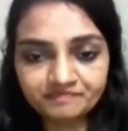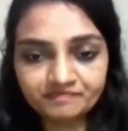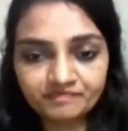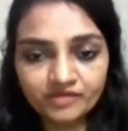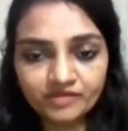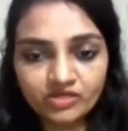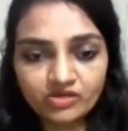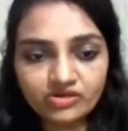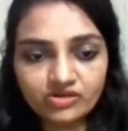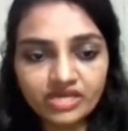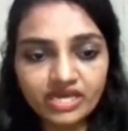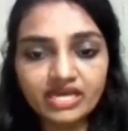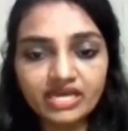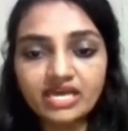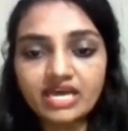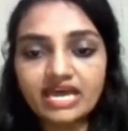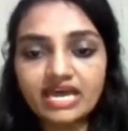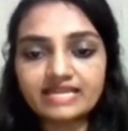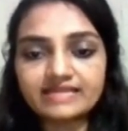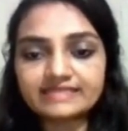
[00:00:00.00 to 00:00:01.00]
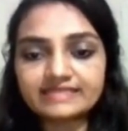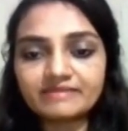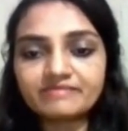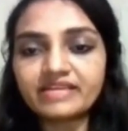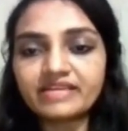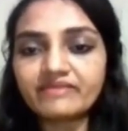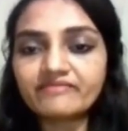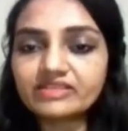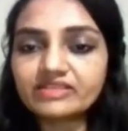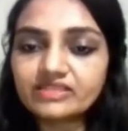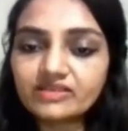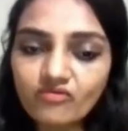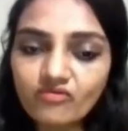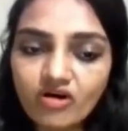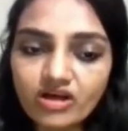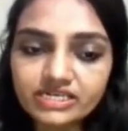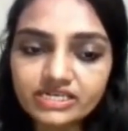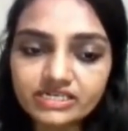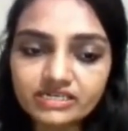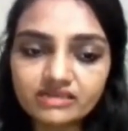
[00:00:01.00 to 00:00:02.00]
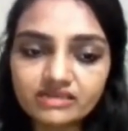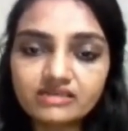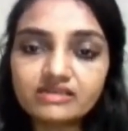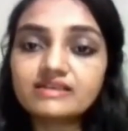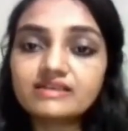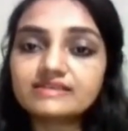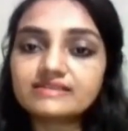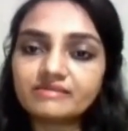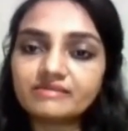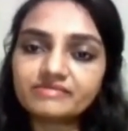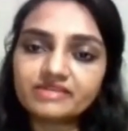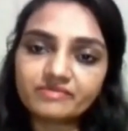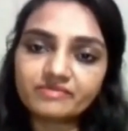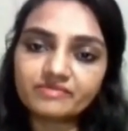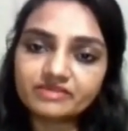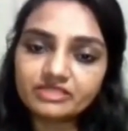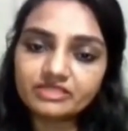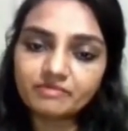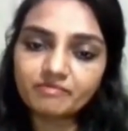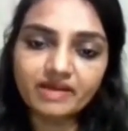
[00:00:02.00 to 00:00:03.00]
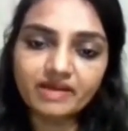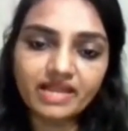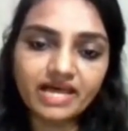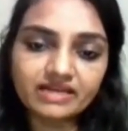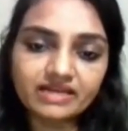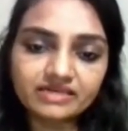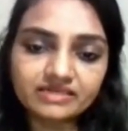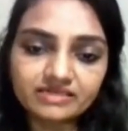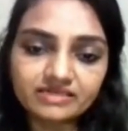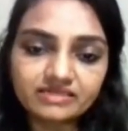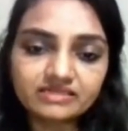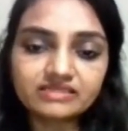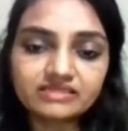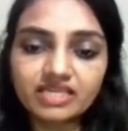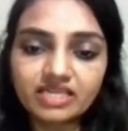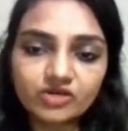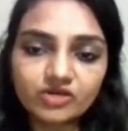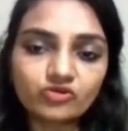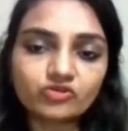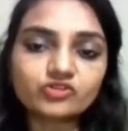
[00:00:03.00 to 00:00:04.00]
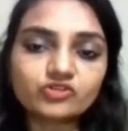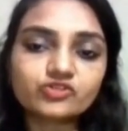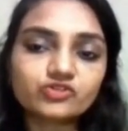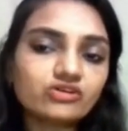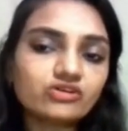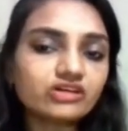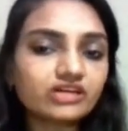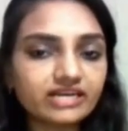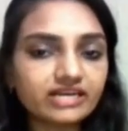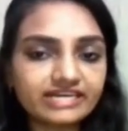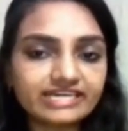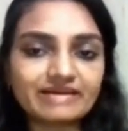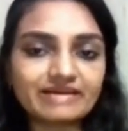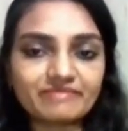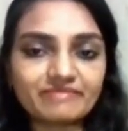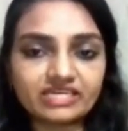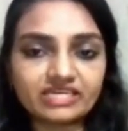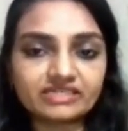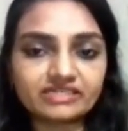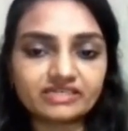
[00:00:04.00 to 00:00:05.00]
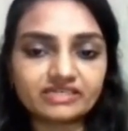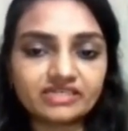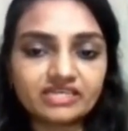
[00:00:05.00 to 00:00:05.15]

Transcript: Okay, and sometime with the water, sometime with the plant, they are also contaminated.